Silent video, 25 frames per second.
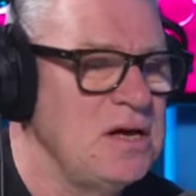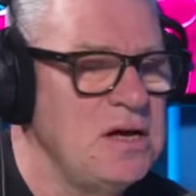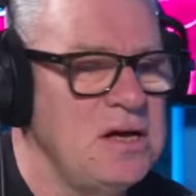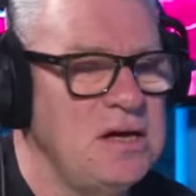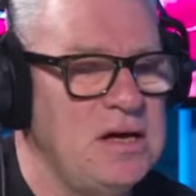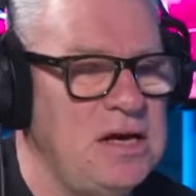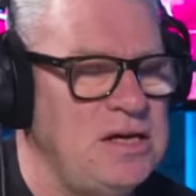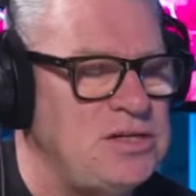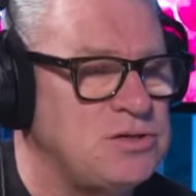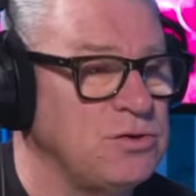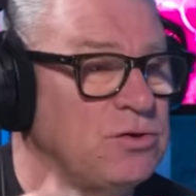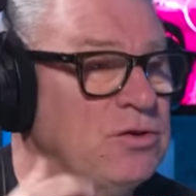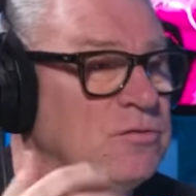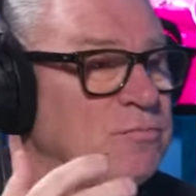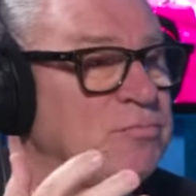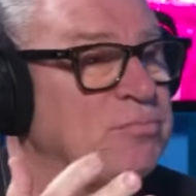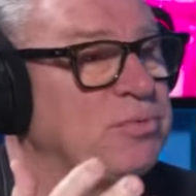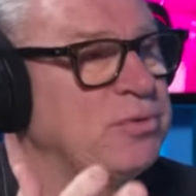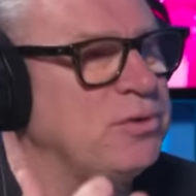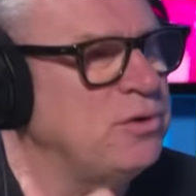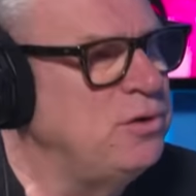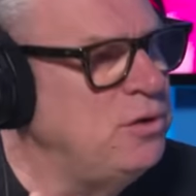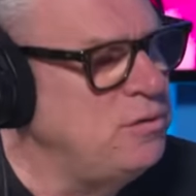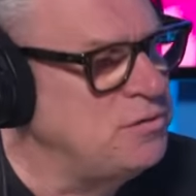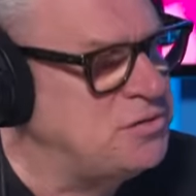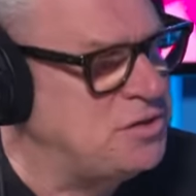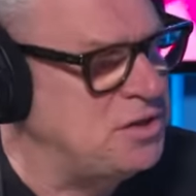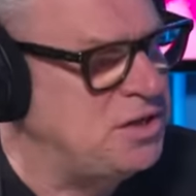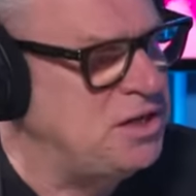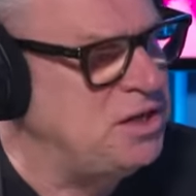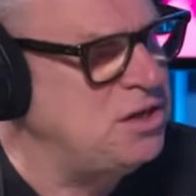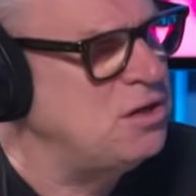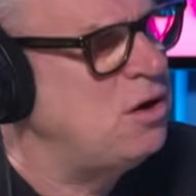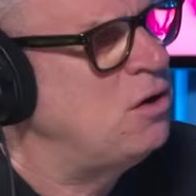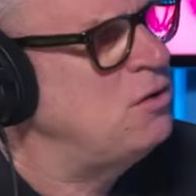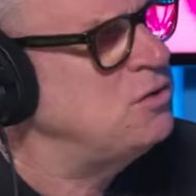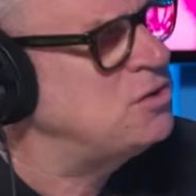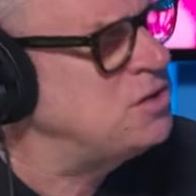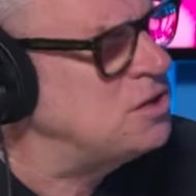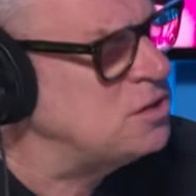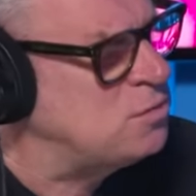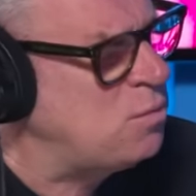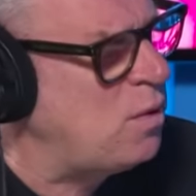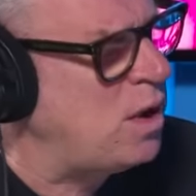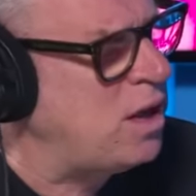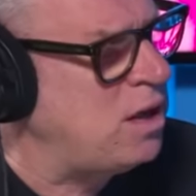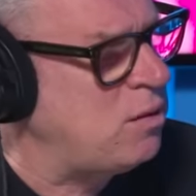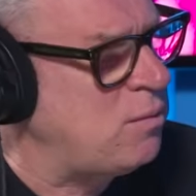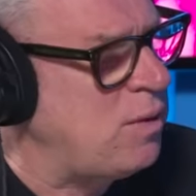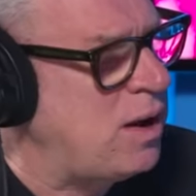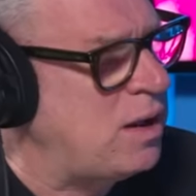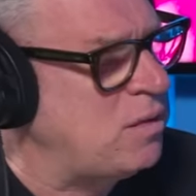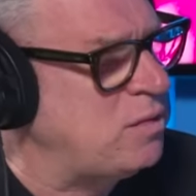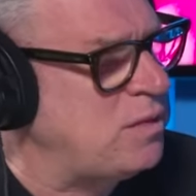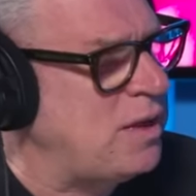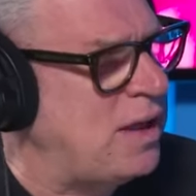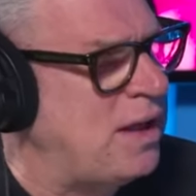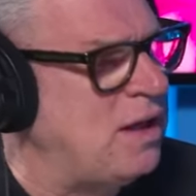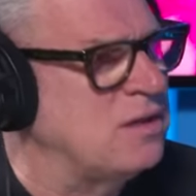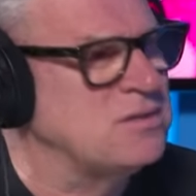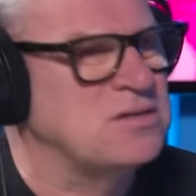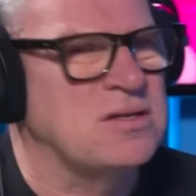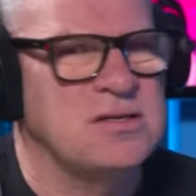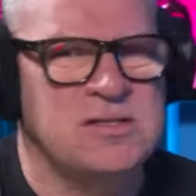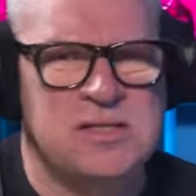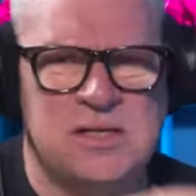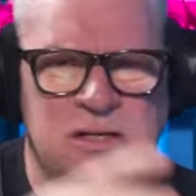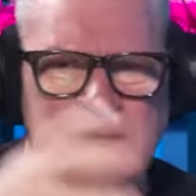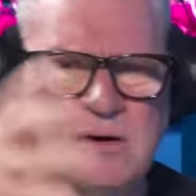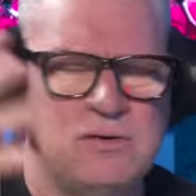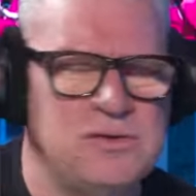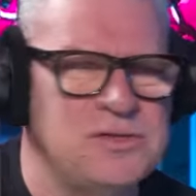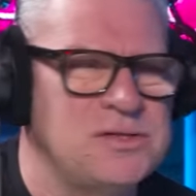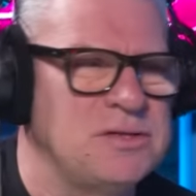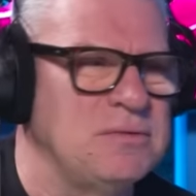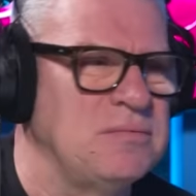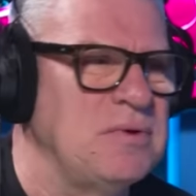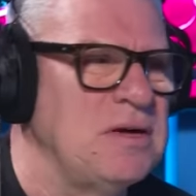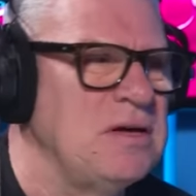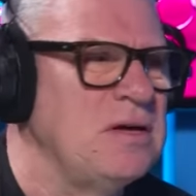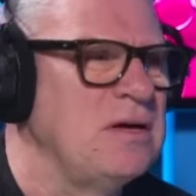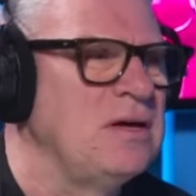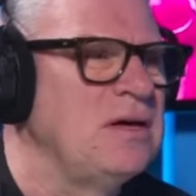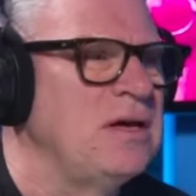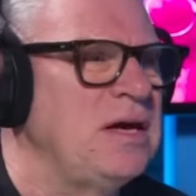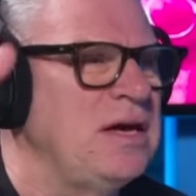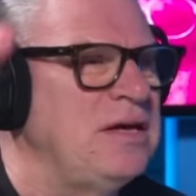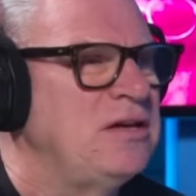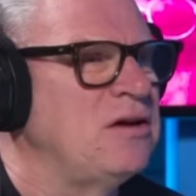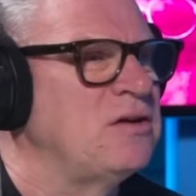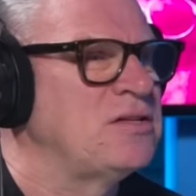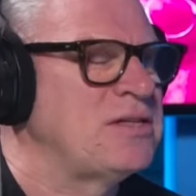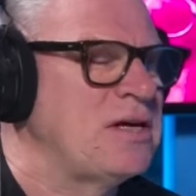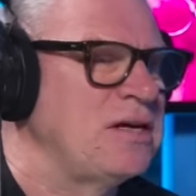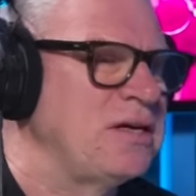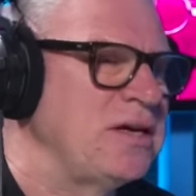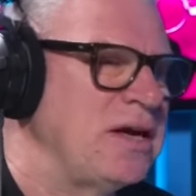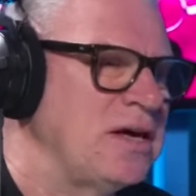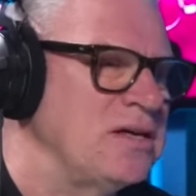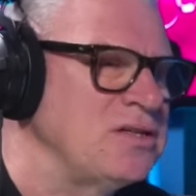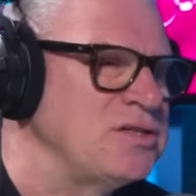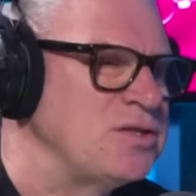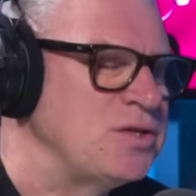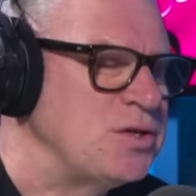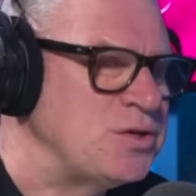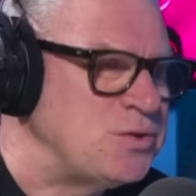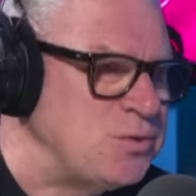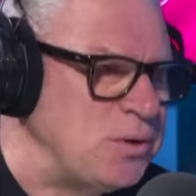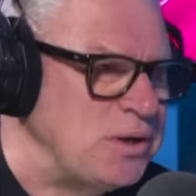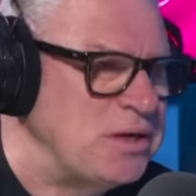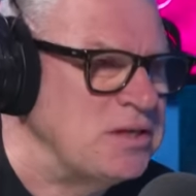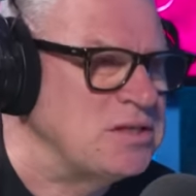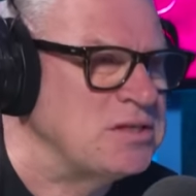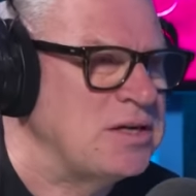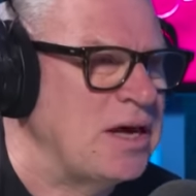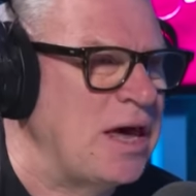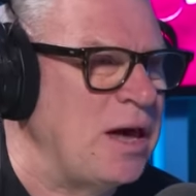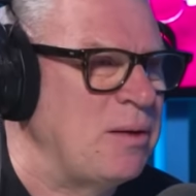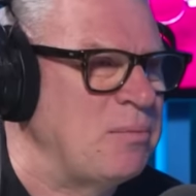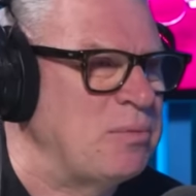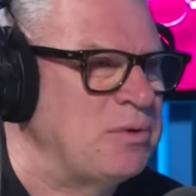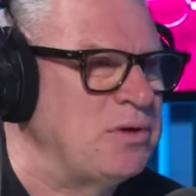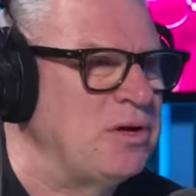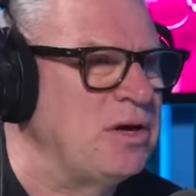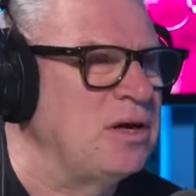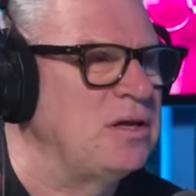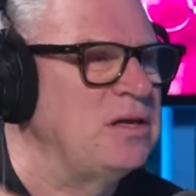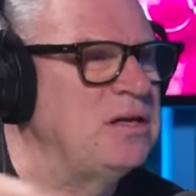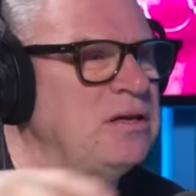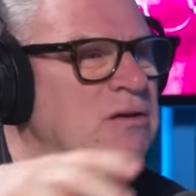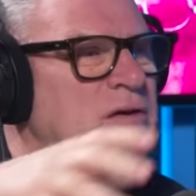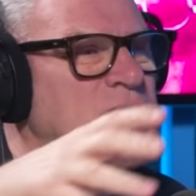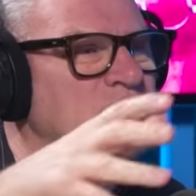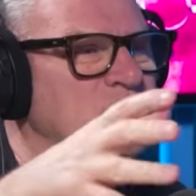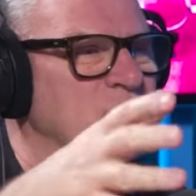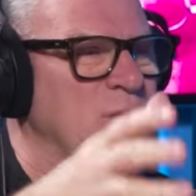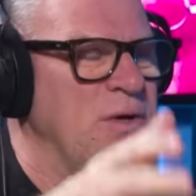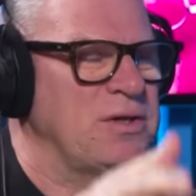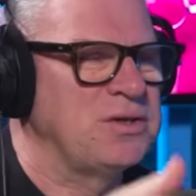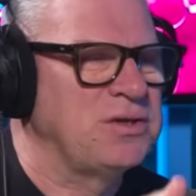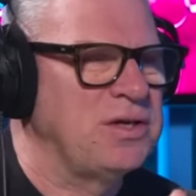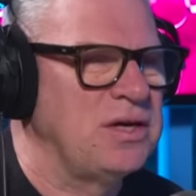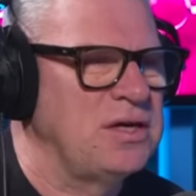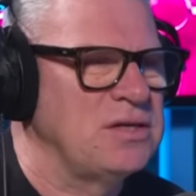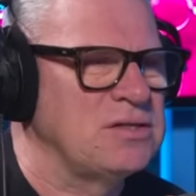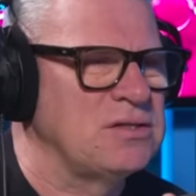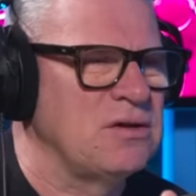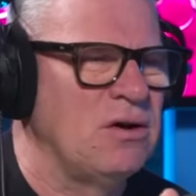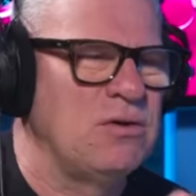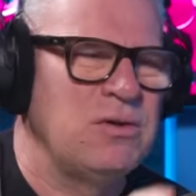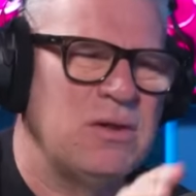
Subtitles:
He sort of proves that he knows his way around the house because he knows how to get into the drinks cabinet and he knows where things are.